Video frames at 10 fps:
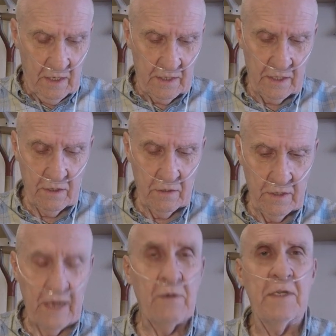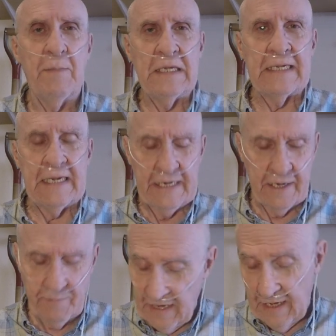so that was a mess to clean
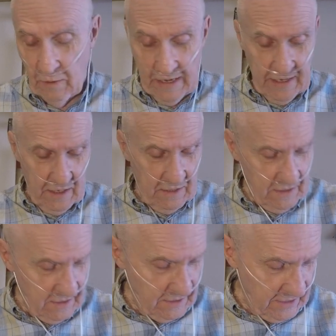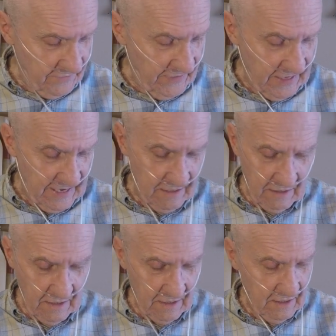up. Anyway, enough of that.
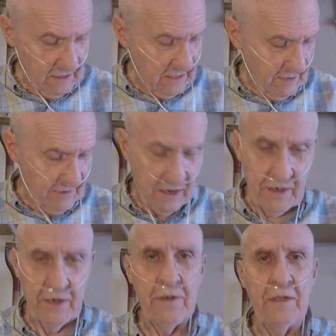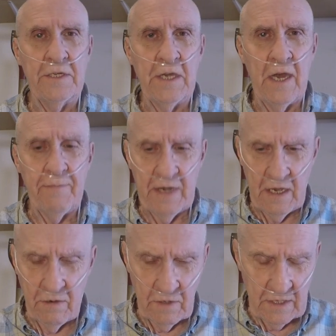I'm out here in the shop
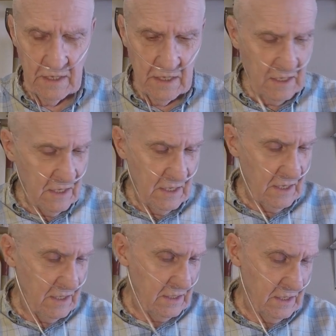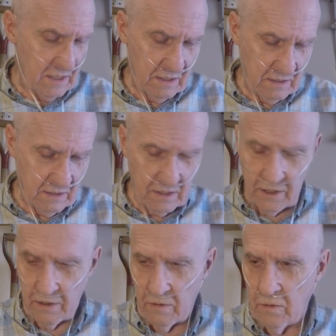now and
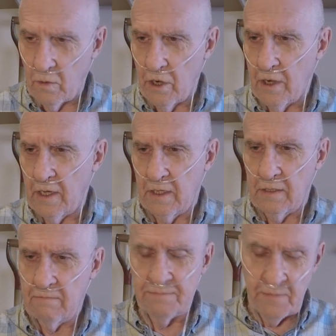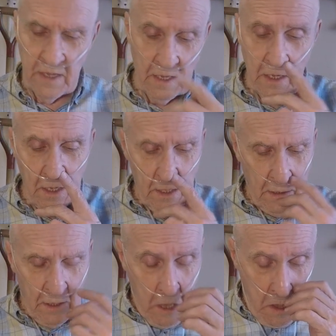gonna work, and
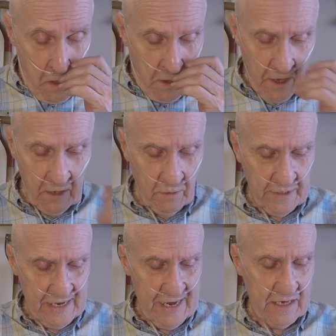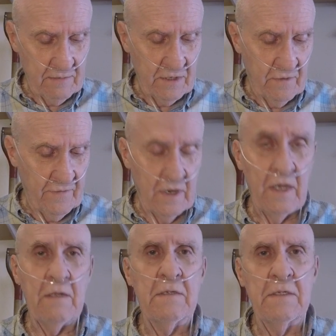when the guy comes over
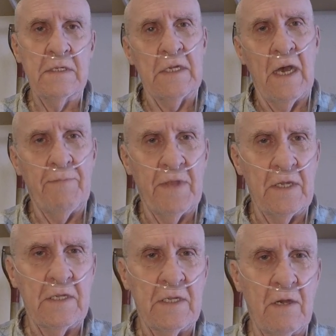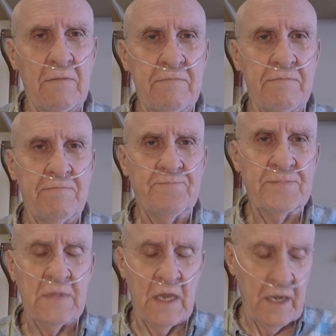I'll stop this. So
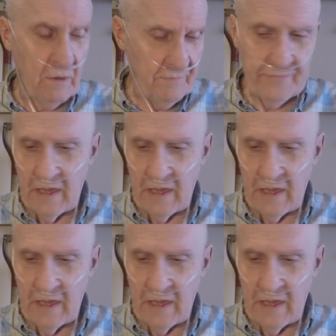anyway,